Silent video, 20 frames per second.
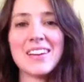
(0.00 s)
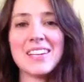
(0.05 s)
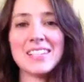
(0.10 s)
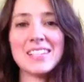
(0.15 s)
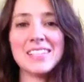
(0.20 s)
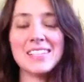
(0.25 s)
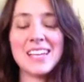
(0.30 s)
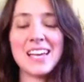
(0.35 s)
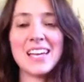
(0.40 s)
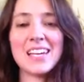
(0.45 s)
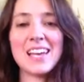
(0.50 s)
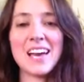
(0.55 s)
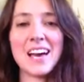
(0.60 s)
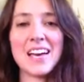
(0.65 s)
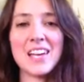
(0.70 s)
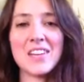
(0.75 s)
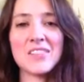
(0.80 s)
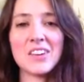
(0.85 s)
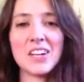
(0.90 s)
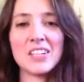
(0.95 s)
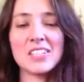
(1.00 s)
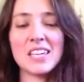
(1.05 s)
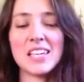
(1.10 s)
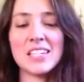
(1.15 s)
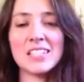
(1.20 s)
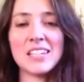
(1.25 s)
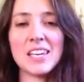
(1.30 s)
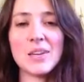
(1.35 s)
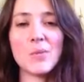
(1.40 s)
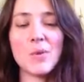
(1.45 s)
It's day 9 of our
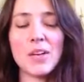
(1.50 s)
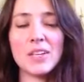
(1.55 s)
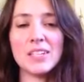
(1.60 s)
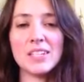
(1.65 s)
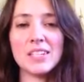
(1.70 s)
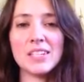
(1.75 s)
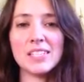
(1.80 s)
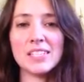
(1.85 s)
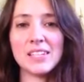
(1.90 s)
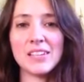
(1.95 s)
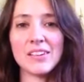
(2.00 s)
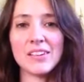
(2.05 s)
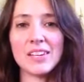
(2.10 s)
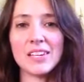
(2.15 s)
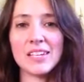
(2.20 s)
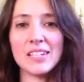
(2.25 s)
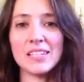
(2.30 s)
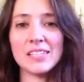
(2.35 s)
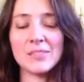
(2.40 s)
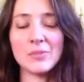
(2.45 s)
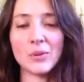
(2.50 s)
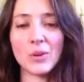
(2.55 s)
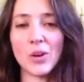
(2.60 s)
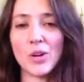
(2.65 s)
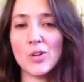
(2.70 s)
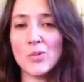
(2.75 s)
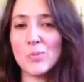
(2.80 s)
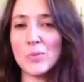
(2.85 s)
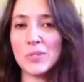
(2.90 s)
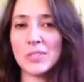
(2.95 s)
10-day wellness series. We're
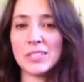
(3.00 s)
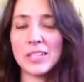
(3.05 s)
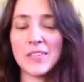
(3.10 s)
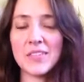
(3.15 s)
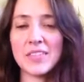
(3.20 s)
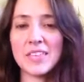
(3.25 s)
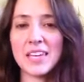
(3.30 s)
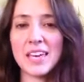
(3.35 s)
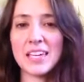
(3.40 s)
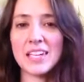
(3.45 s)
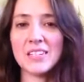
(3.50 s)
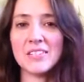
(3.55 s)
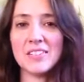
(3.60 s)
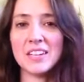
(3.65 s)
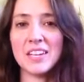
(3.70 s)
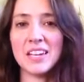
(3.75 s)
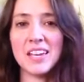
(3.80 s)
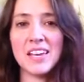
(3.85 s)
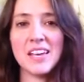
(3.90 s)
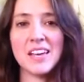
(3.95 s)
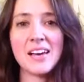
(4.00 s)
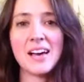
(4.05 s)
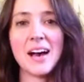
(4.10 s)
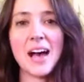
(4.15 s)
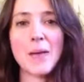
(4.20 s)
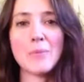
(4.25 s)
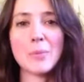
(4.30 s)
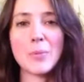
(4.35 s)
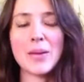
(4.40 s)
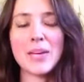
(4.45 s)
almost at the end of it.
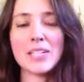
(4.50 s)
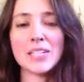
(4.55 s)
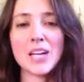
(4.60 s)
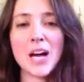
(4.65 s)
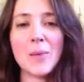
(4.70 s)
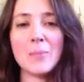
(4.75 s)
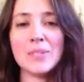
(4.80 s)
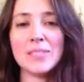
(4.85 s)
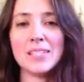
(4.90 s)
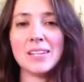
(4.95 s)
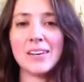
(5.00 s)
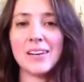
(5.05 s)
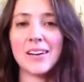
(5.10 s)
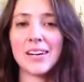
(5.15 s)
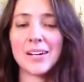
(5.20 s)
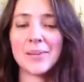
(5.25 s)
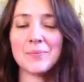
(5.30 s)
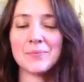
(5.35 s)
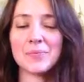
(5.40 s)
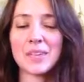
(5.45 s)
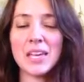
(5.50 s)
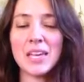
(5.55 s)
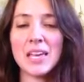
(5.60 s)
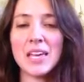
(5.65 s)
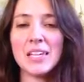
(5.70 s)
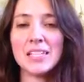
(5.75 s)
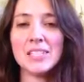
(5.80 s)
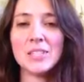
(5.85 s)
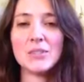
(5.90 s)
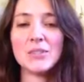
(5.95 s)
I'm Marie-Komisarek.
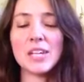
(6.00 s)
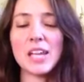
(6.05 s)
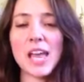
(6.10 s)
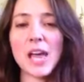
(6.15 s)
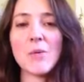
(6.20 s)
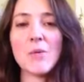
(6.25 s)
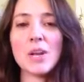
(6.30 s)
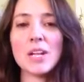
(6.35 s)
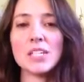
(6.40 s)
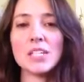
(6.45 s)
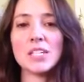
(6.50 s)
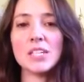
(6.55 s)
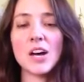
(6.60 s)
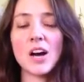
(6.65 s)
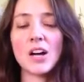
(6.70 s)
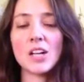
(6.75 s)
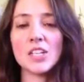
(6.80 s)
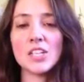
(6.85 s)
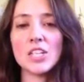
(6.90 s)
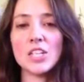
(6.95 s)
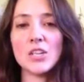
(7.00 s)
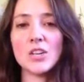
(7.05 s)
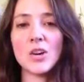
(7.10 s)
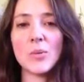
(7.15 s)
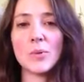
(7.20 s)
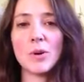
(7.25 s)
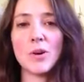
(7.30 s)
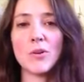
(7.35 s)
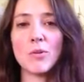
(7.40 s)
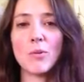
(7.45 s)
So today I wanted to talk to you
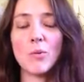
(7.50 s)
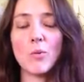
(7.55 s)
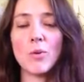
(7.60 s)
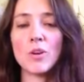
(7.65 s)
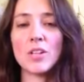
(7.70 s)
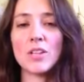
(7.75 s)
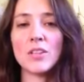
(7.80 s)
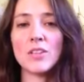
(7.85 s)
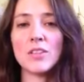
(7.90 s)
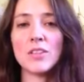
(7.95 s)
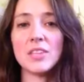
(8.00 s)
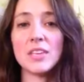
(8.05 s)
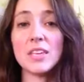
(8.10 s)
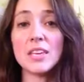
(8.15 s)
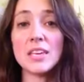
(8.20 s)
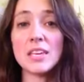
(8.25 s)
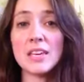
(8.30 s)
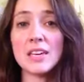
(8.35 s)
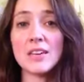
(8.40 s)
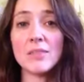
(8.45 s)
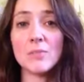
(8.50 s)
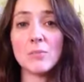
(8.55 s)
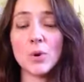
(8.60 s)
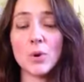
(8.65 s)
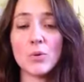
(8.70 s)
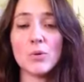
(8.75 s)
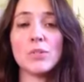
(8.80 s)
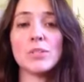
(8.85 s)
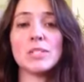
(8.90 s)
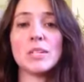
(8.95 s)
about one of the
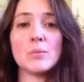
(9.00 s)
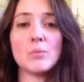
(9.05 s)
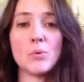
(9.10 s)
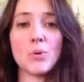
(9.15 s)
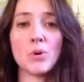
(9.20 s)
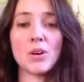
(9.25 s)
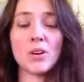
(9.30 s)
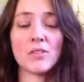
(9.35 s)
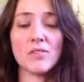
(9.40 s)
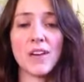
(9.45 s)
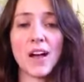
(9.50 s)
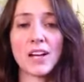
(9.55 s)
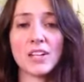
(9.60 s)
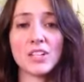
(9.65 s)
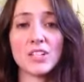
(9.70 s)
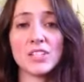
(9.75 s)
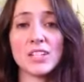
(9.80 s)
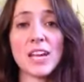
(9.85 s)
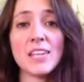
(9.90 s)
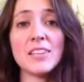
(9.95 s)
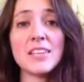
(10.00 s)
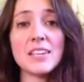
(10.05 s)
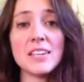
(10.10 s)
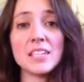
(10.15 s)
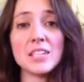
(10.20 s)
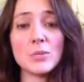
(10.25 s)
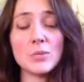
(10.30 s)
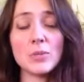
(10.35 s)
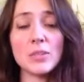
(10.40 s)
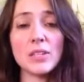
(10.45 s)
most important factors. I think
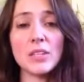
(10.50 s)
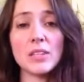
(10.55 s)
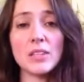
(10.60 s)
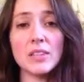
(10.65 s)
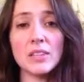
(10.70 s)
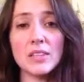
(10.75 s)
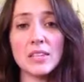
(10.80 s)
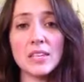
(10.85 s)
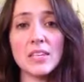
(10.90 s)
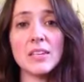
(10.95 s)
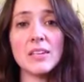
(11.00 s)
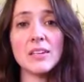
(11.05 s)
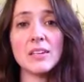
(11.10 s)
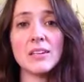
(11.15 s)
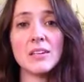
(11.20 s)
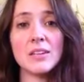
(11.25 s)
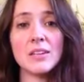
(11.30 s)
it's really the